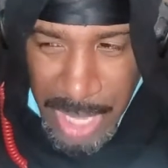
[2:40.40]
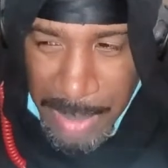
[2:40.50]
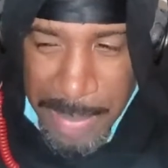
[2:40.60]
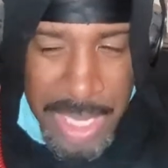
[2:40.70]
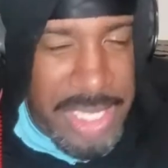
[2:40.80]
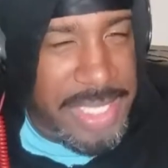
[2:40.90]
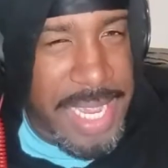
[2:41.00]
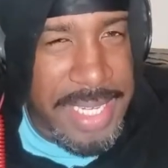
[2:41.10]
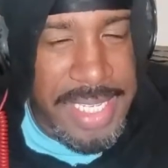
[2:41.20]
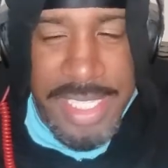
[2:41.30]
I'm about to
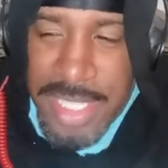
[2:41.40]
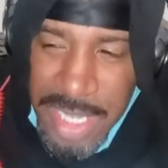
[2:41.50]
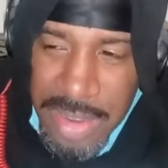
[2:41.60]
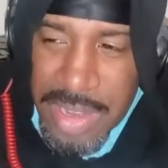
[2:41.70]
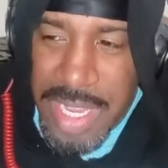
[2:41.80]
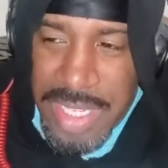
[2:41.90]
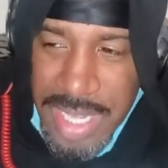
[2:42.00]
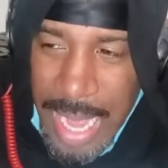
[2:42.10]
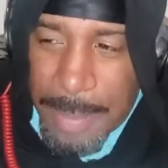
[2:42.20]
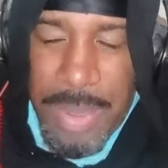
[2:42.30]
take this
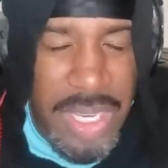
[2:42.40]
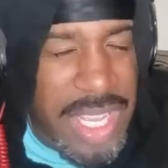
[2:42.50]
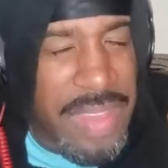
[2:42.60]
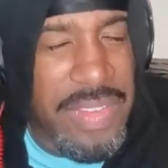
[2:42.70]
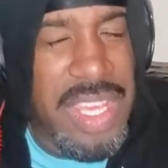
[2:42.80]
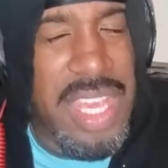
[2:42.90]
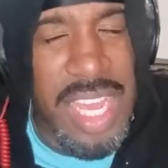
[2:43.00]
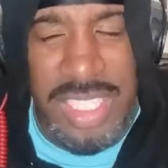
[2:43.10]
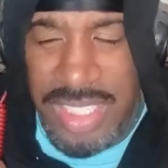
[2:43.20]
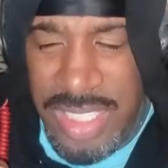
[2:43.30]
serious. I believe in
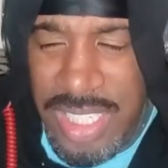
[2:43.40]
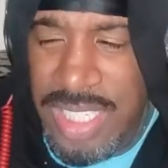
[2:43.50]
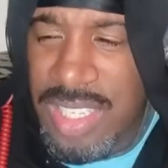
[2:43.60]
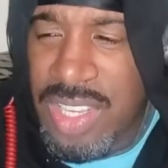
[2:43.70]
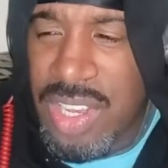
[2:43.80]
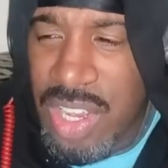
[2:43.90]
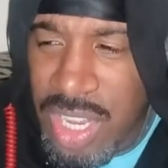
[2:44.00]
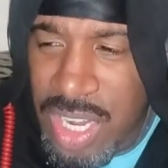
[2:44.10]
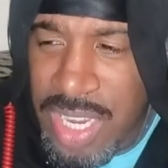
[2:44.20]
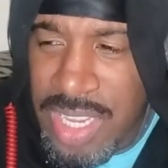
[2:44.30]
Youngsta.
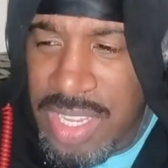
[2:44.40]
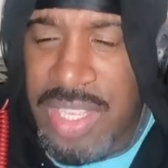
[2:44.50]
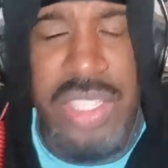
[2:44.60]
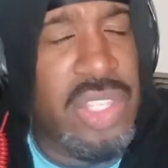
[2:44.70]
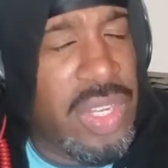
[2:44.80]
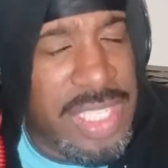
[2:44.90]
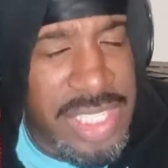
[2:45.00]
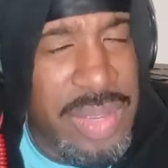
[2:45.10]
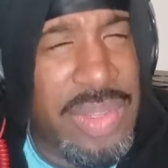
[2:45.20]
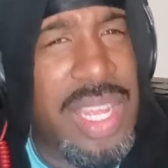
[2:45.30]
All right. So let's
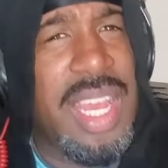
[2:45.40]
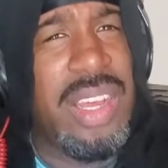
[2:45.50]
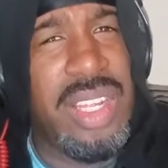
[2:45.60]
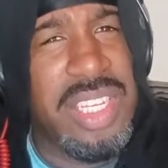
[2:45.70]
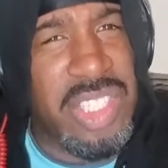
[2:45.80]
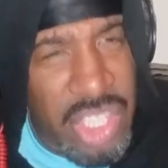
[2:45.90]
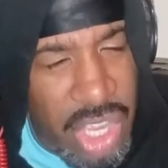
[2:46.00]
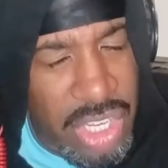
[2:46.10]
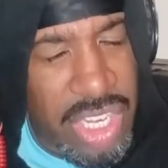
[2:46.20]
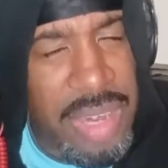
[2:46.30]
see what the hell he's
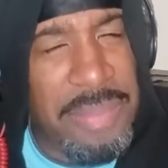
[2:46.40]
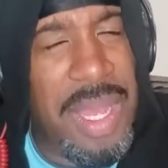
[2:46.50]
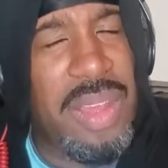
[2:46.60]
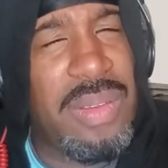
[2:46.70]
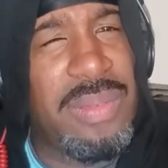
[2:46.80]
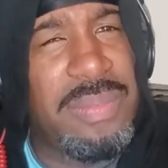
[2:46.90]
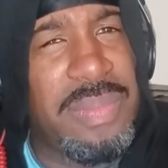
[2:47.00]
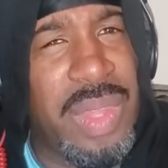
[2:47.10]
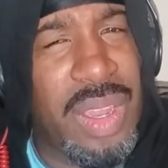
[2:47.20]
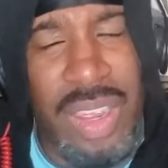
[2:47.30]
talking about.
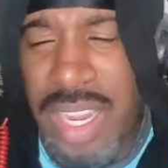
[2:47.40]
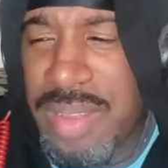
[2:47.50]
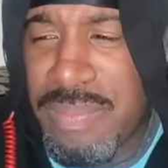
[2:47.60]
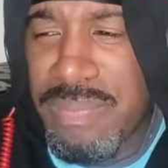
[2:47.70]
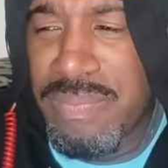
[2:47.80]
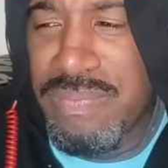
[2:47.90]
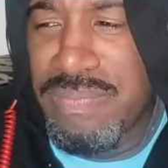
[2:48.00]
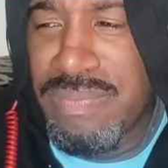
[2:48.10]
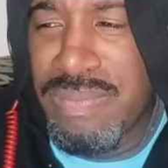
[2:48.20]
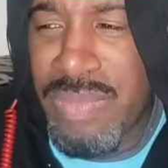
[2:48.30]
All right.
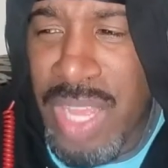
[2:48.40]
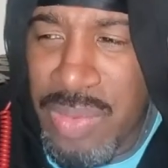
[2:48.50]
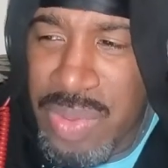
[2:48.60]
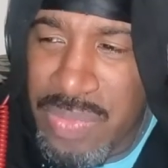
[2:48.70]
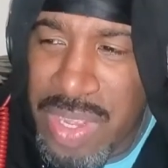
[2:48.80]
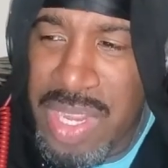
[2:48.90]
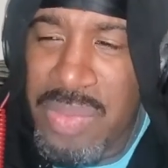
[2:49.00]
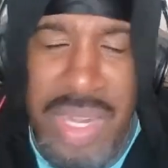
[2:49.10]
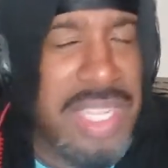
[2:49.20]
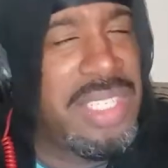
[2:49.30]
That was funny
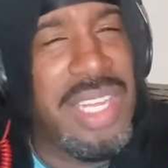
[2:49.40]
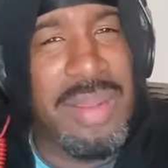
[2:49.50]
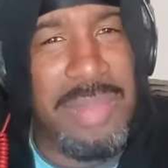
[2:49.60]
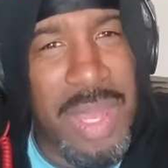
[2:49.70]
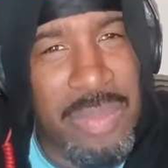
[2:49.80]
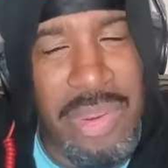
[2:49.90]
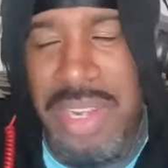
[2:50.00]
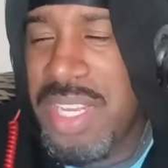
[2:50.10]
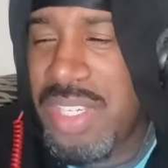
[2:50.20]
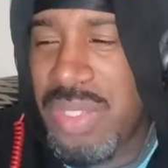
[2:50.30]
what he said about
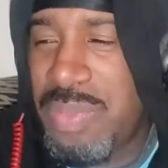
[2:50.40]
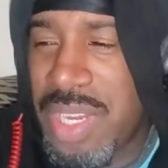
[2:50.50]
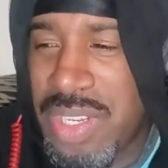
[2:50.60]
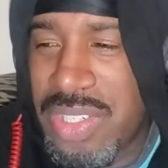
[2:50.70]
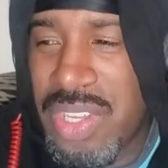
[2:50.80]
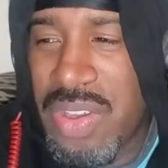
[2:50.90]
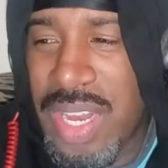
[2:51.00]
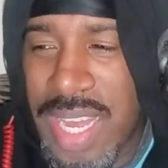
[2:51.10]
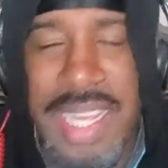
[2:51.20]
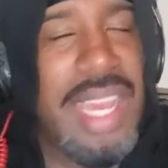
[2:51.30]
Britney Spears. Though. I
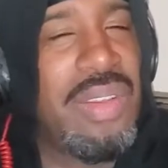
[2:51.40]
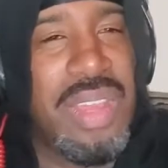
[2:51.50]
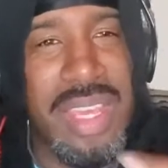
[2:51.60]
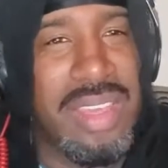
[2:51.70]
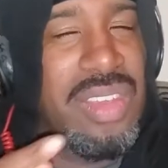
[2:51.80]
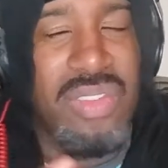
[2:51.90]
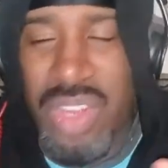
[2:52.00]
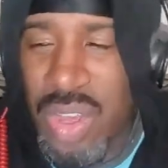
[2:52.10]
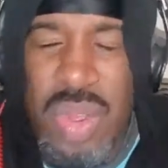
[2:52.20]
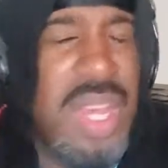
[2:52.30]
like how he, you
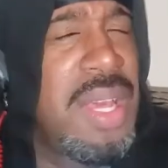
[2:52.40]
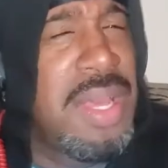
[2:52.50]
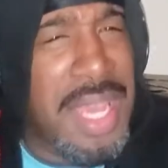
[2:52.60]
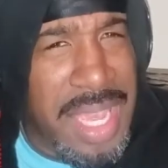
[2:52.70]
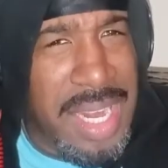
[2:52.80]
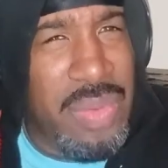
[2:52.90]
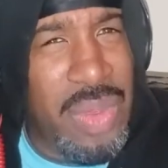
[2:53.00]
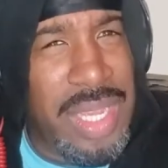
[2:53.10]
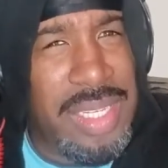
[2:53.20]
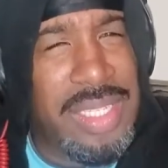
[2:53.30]
know.
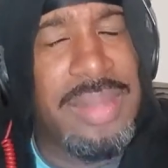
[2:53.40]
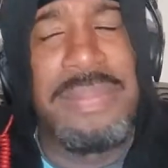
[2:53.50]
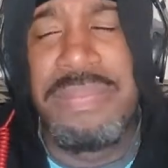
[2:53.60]
Anyways.